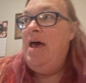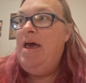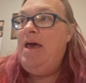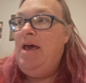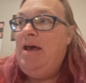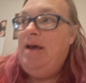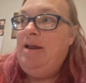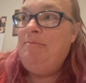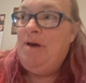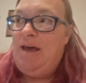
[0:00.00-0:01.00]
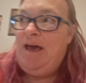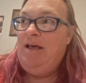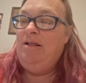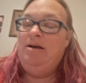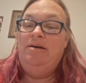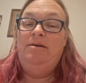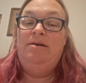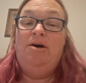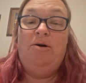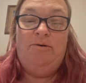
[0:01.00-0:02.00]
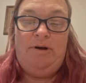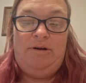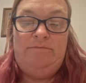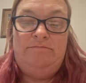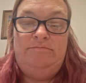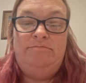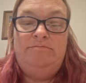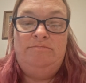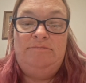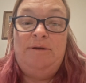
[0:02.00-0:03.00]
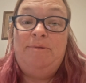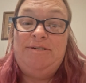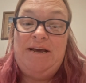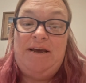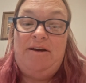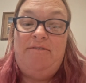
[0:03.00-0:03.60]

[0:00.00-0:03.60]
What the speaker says: And Michaela, hold on, let me take care